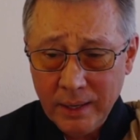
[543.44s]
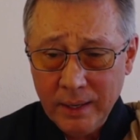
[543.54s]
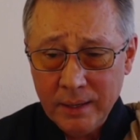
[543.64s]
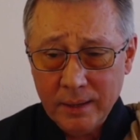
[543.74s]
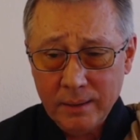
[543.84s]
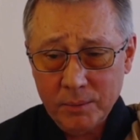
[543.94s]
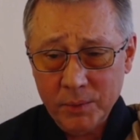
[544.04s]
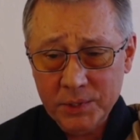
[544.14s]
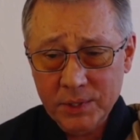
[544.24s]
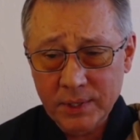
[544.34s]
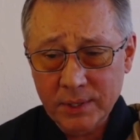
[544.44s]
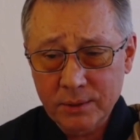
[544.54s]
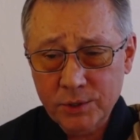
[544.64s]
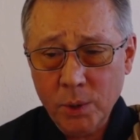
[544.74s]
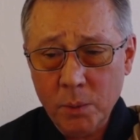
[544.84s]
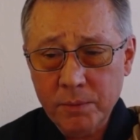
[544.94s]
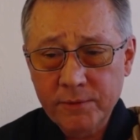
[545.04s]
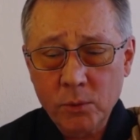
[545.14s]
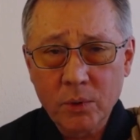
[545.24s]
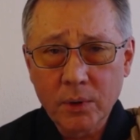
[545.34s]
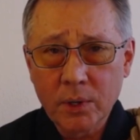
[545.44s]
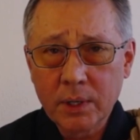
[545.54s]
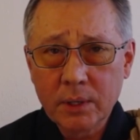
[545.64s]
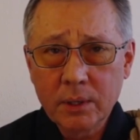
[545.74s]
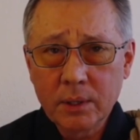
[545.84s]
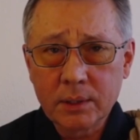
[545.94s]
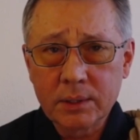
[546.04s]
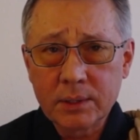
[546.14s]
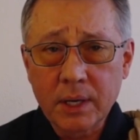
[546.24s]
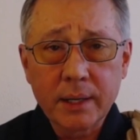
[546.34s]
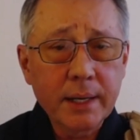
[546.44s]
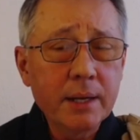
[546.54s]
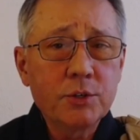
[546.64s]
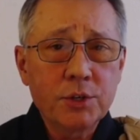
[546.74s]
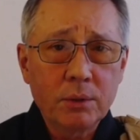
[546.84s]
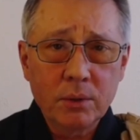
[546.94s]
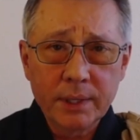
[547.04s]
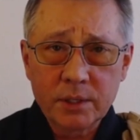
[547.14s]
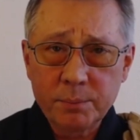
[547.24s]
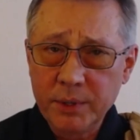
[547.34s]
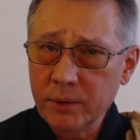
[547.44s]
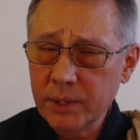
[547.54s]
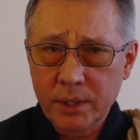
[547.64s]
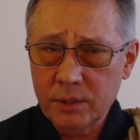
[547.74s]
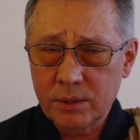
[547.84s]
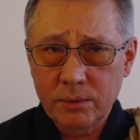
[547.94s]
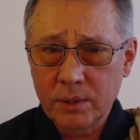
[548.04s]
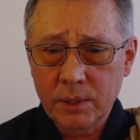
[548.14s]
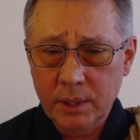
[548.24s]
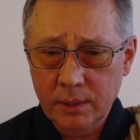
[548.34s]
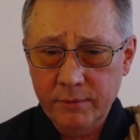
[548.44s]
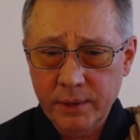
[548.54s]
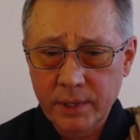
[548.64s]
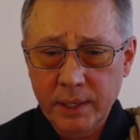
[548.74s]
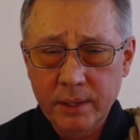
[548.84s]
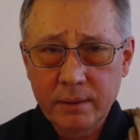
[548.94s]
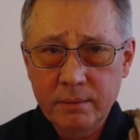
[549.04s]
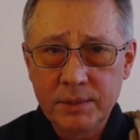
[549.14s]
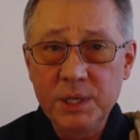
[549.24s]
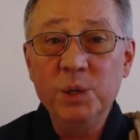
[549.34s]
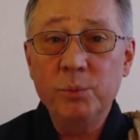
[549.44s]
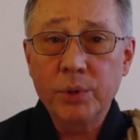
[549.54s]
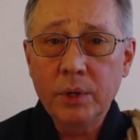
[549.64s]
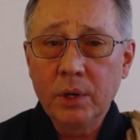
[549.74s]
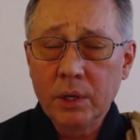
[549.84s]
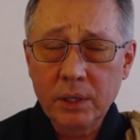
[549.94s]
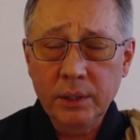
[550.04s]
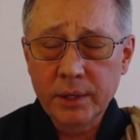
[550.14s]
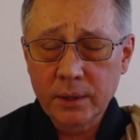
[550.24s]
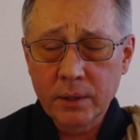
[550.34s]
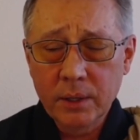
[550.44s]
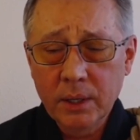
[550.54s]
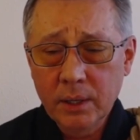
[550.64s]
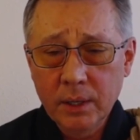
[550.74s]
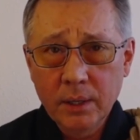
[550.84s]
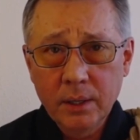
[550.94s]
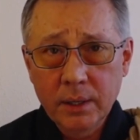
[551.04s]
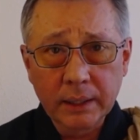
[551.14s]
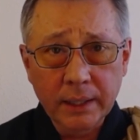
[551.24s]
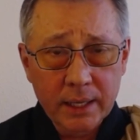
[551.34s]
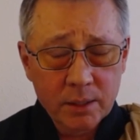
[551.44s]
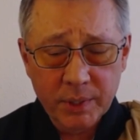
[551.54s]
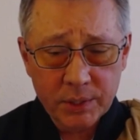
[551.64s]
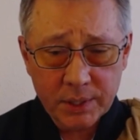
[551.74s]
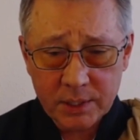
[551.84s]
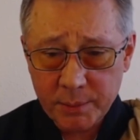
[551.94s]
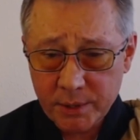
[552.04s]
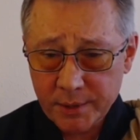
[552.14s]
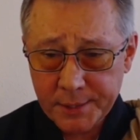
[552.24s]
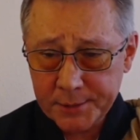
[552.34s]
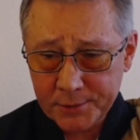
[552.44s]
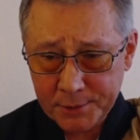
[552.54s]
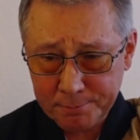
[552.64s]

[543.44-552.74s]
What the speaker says: which is a trope for a daikensho experience or a very deep, clear enlightenment experience.